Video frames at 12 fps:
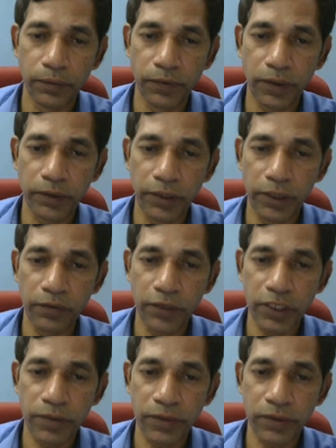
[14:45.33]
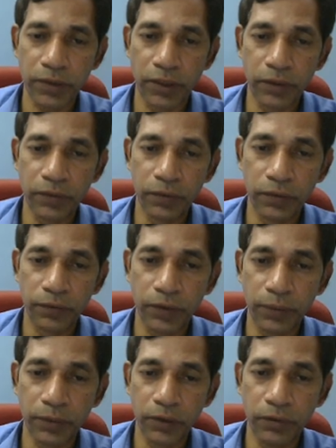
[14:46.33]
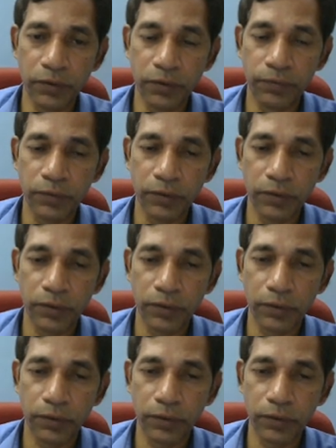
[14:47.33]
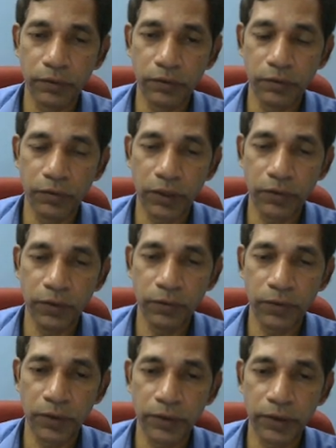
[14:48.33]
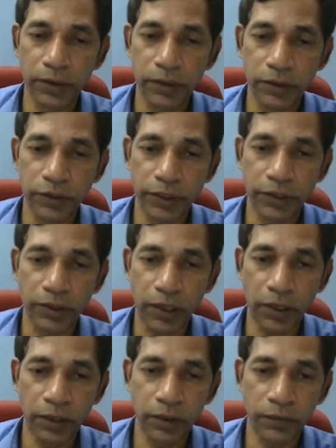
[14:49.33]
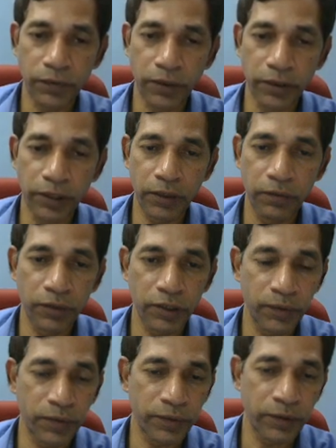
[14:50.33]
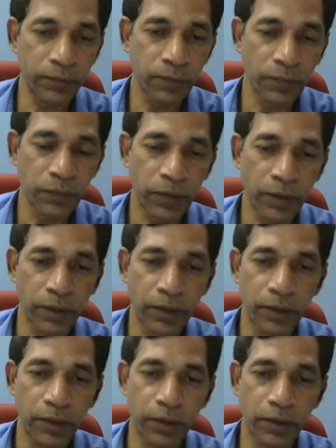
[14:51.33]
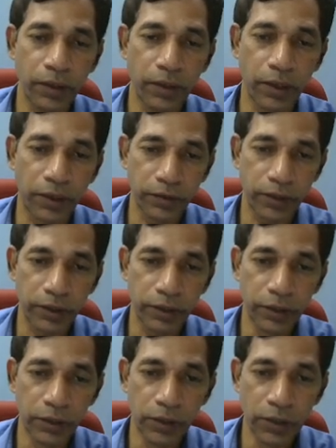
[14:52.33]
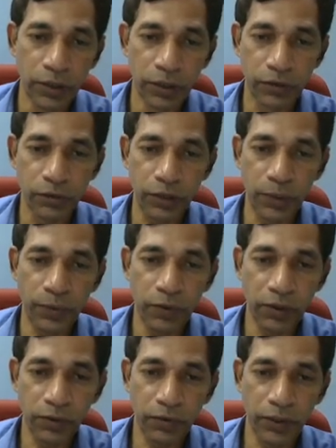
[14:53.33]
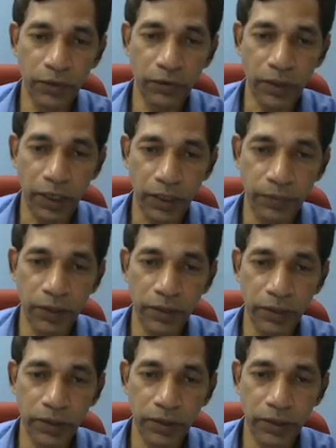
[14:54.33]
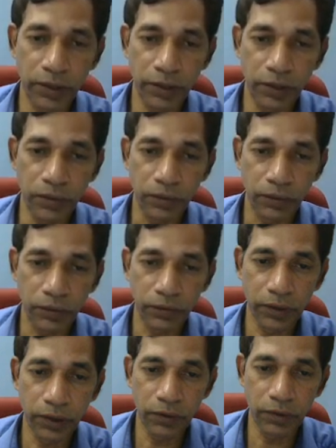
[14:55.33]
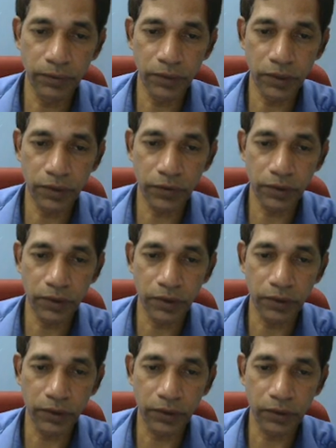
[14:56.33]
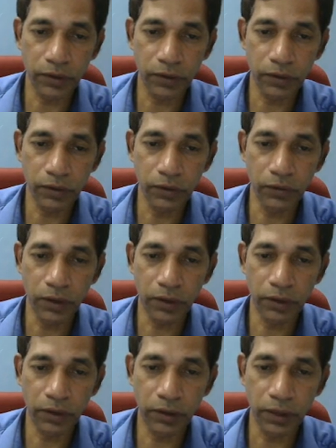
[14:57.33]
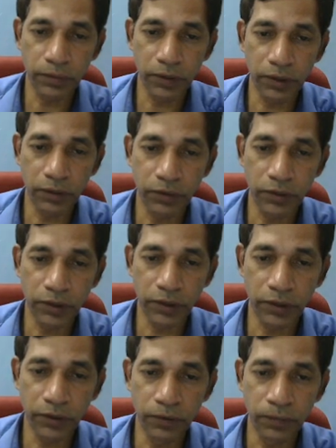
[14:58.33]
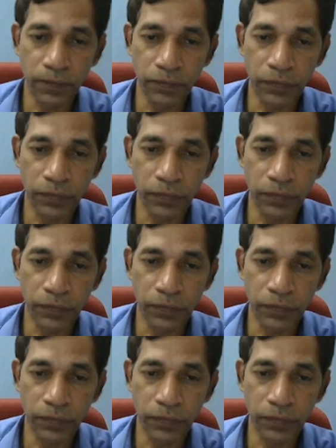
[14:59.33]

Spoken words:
for the regular expression R2. From Q you are going for the state R for the regular expression R3. So if you are going to eliminate the state Q, then you have the situation like this. you are not having now state Q.